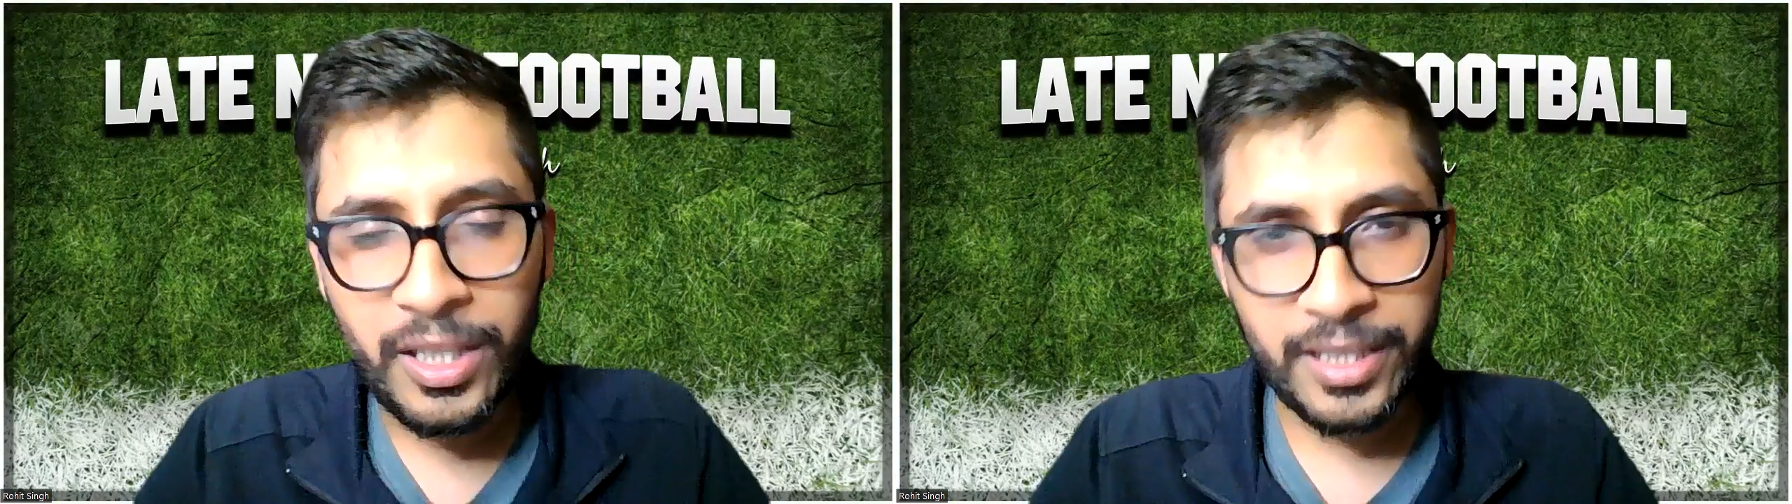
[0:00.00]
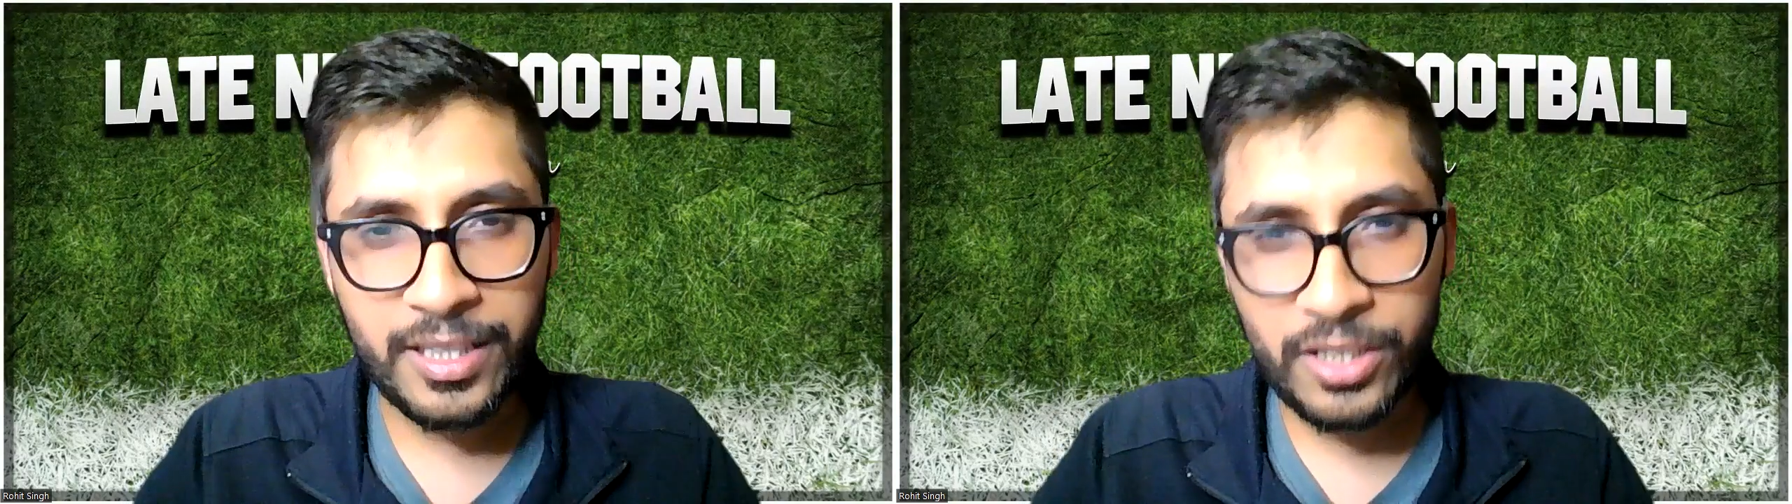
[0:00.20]

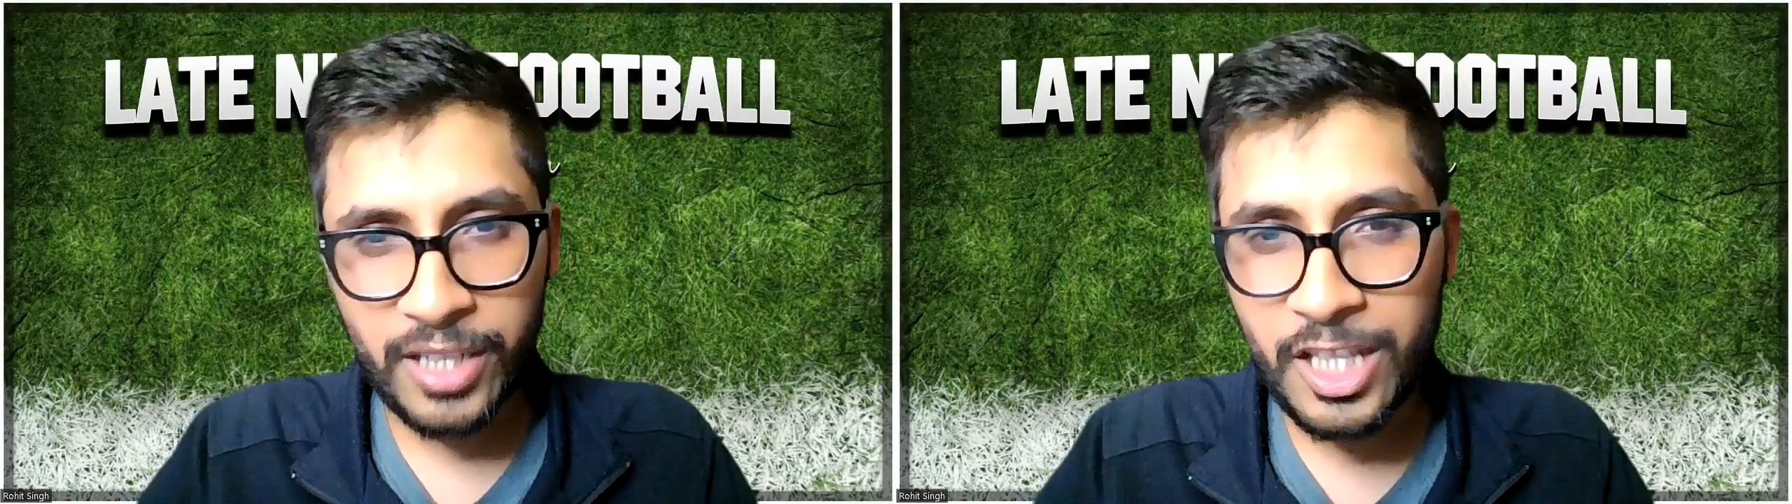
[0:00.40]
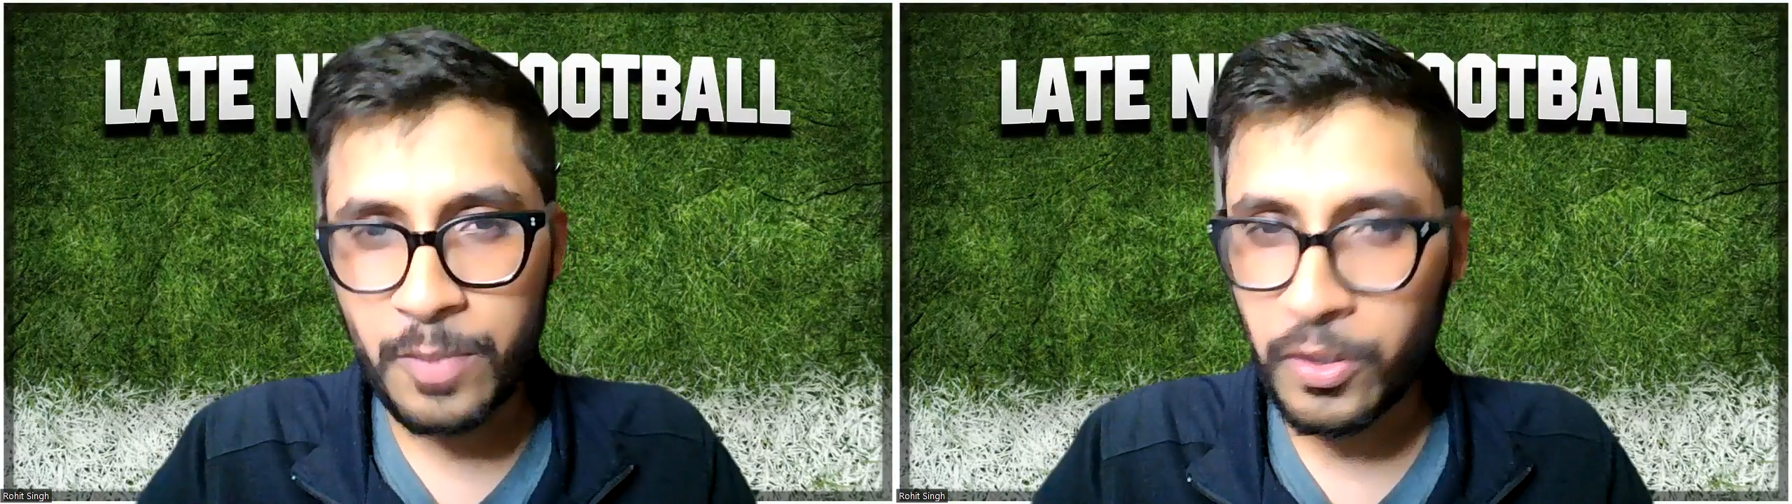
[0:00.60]
there's a
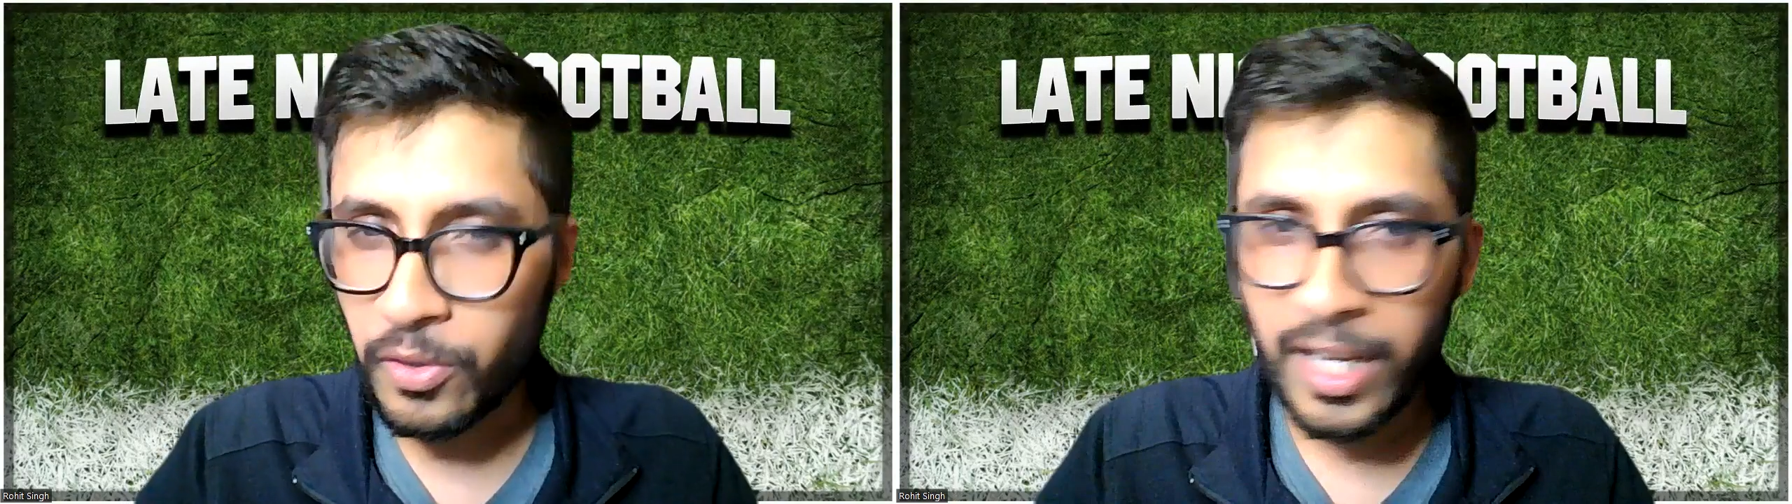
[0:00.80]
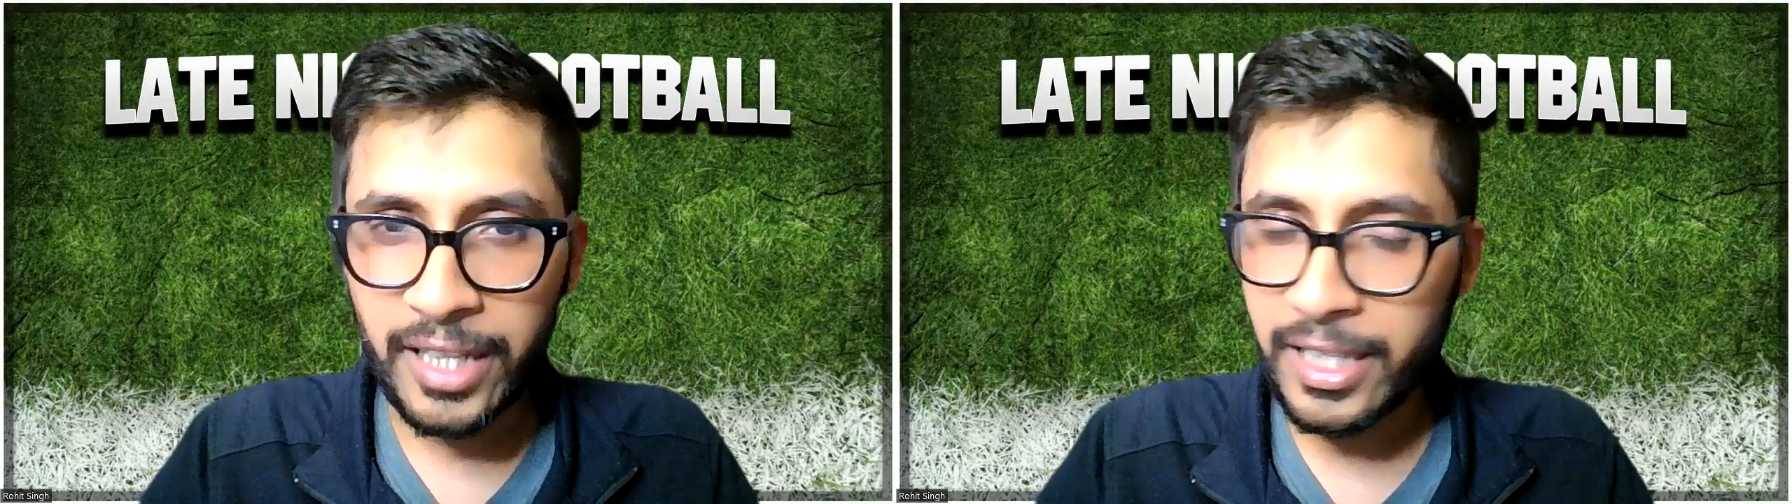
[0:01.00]
chance, but
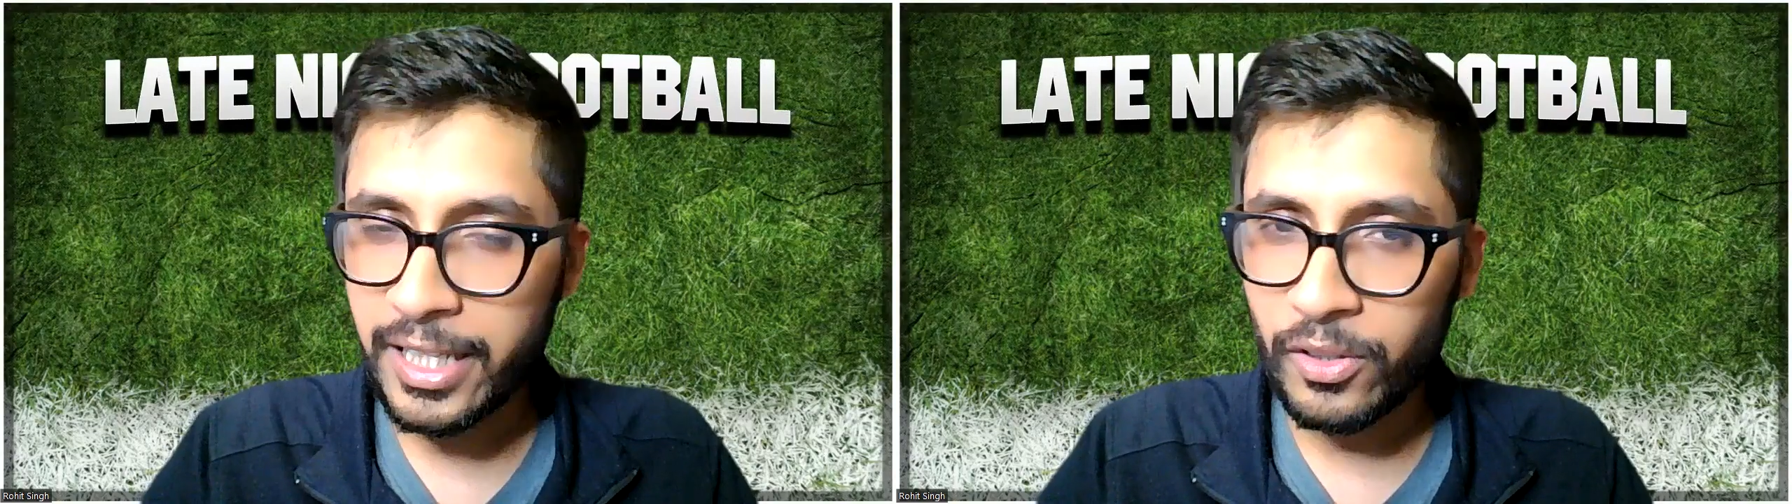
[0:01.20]
today I think